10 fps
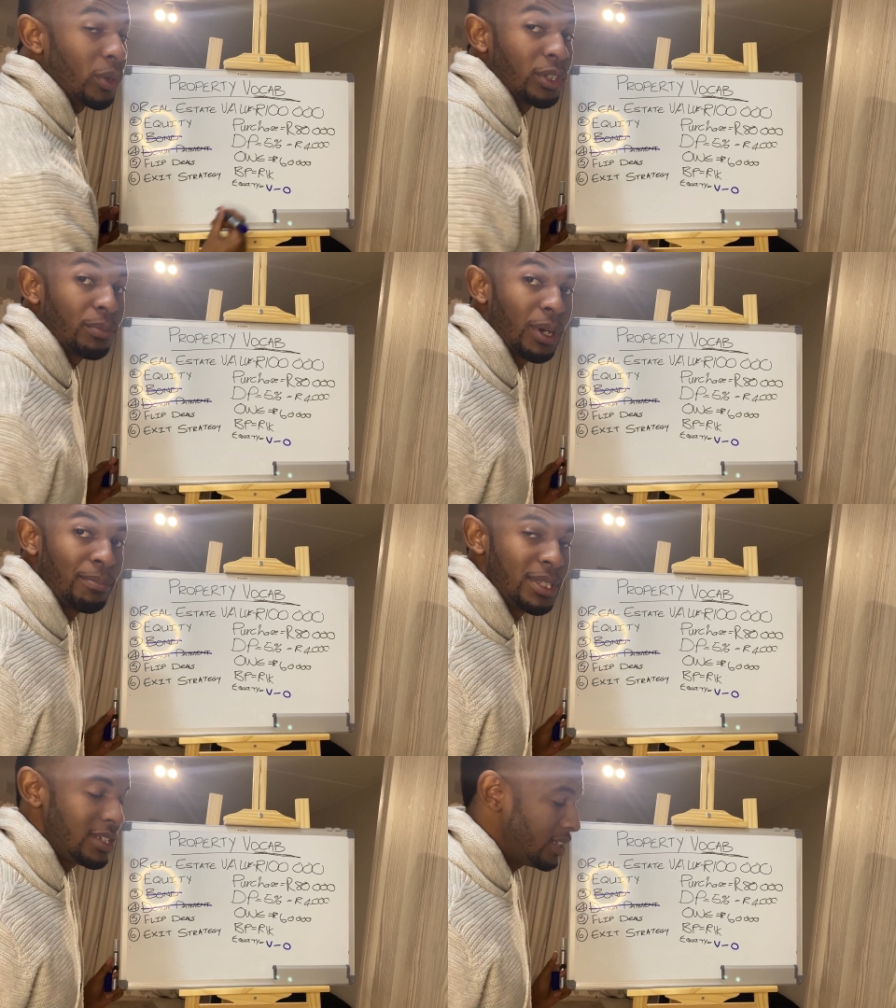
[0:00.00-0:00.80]
on the
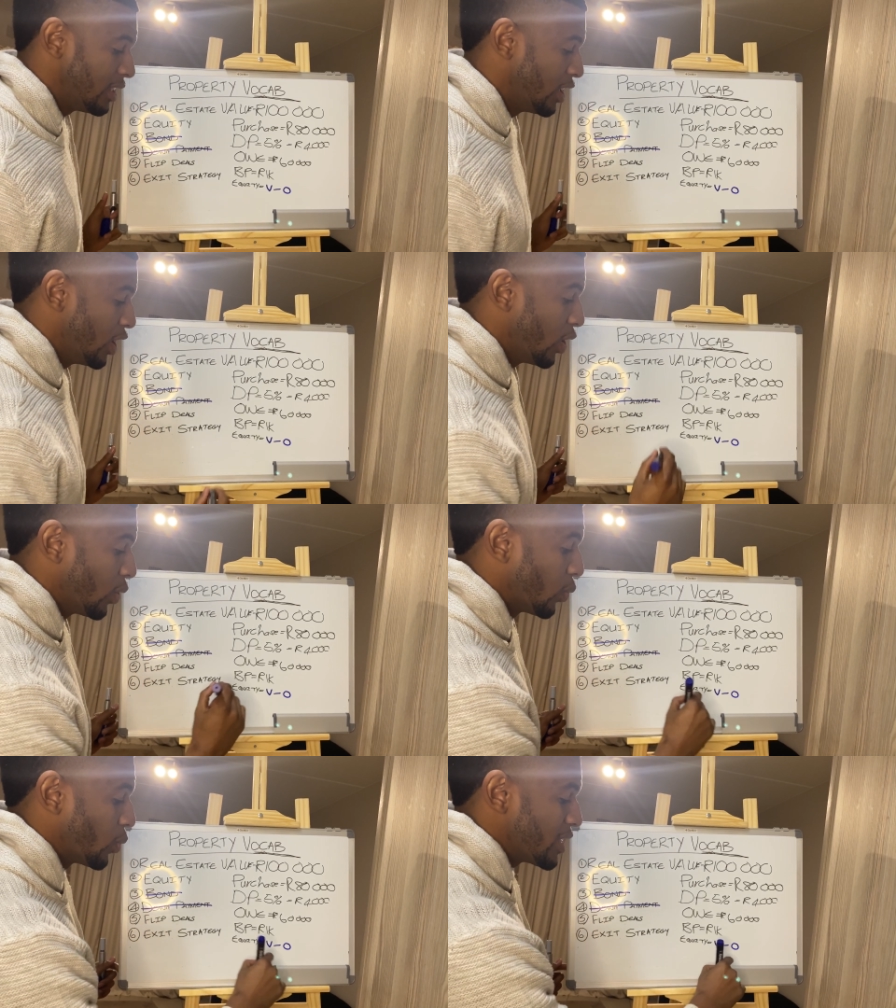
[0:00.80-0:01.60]
property,
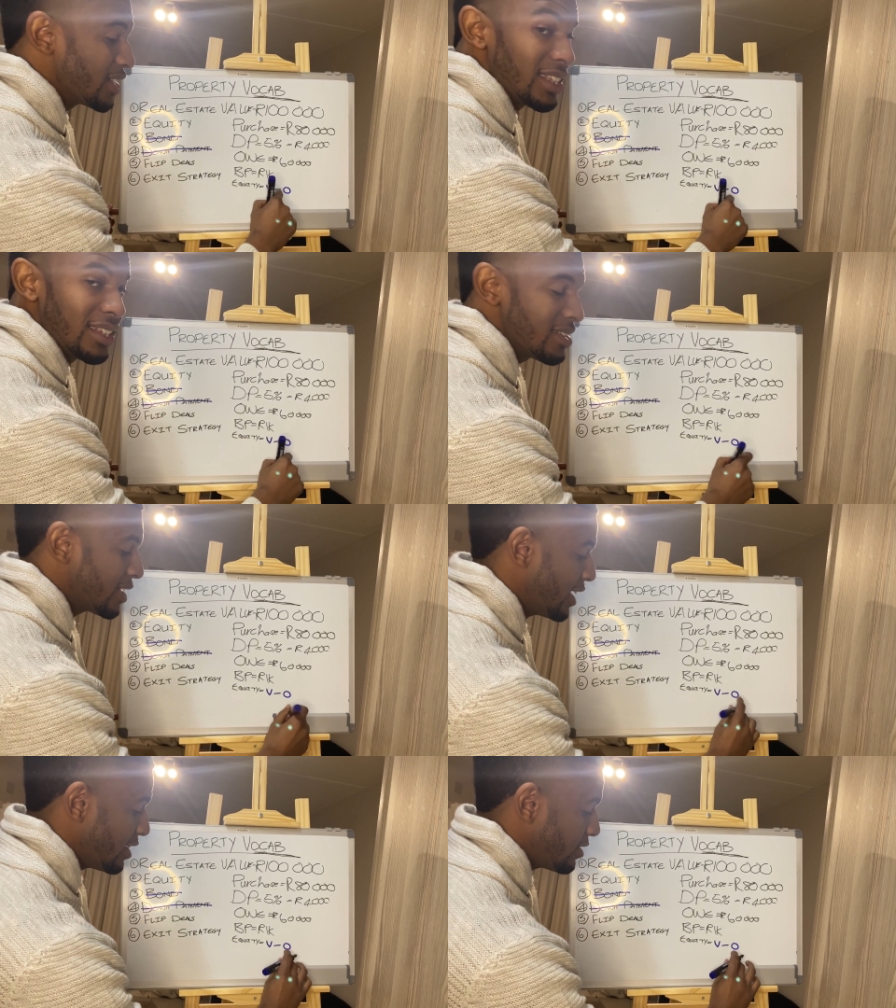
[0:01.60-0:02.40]
which in this
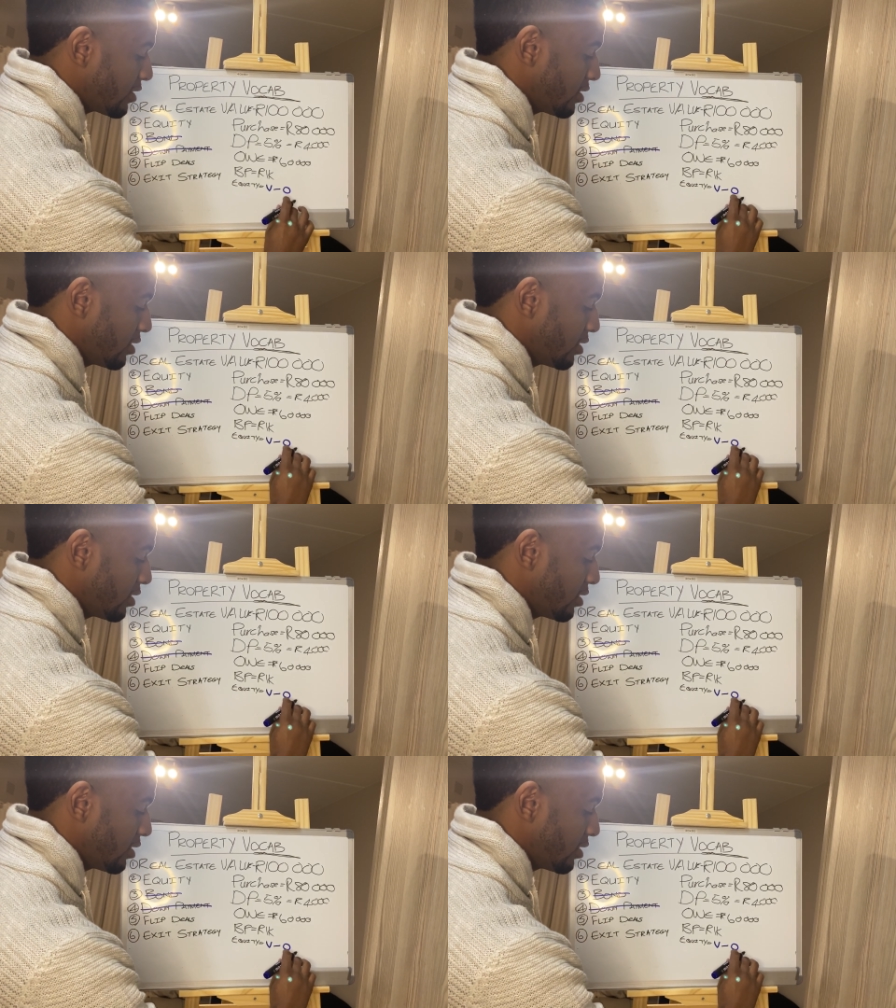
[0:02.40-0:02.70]
case